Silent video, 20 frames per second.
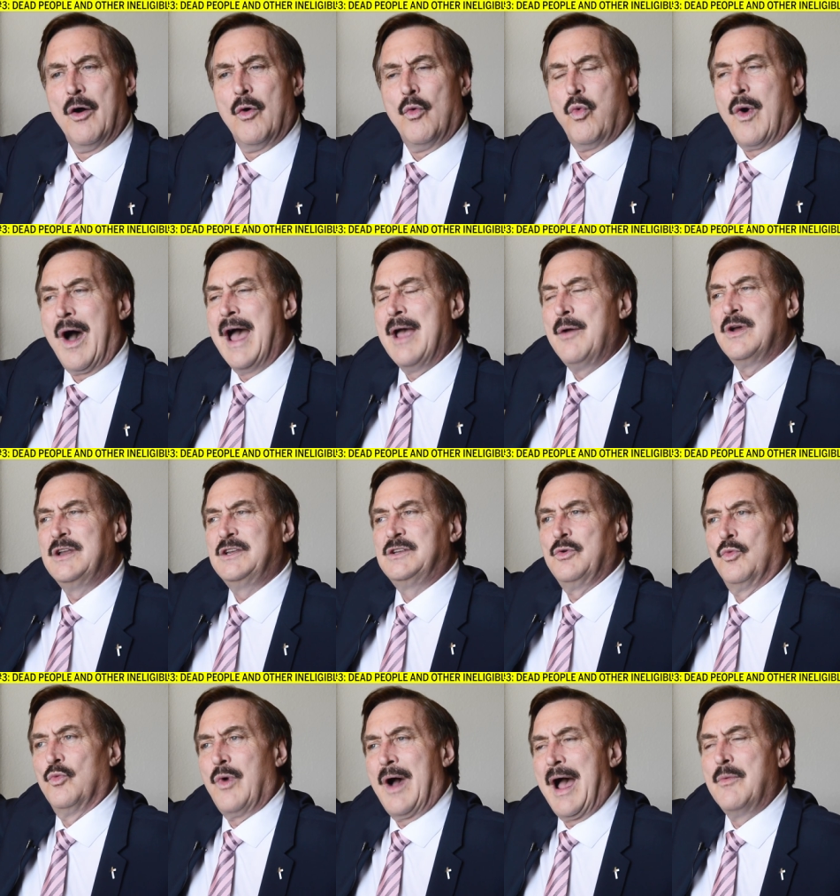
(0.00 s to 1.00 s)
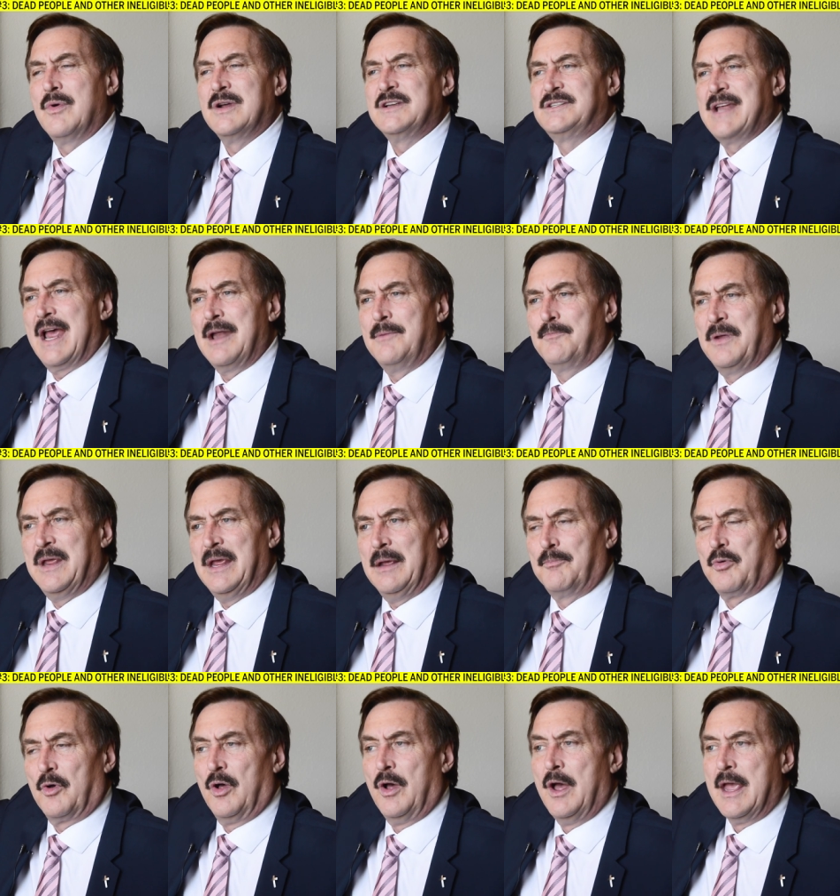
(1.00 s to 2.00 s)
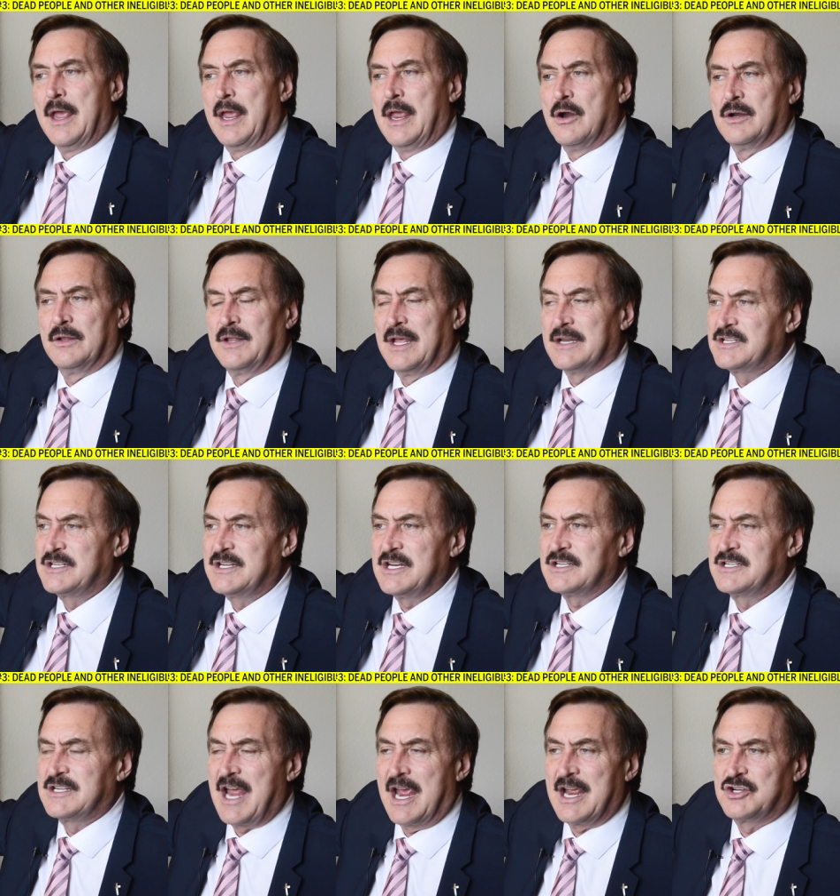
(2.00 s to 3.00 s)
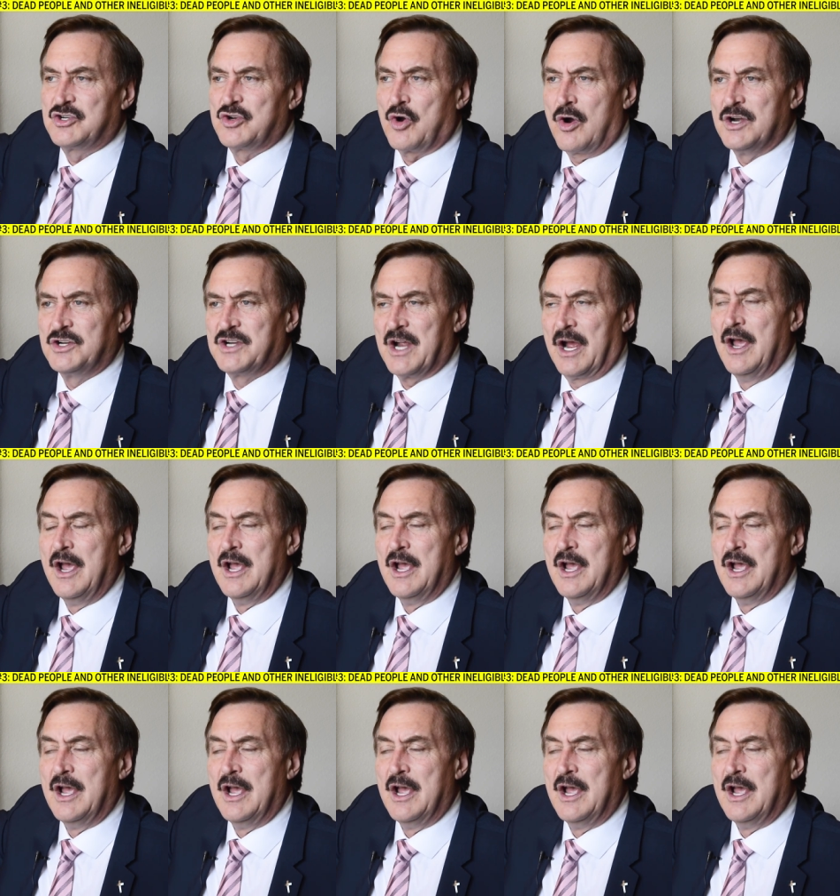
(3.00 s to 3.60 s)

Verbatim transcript: Why would why would dead people here? Let's just take Georgia.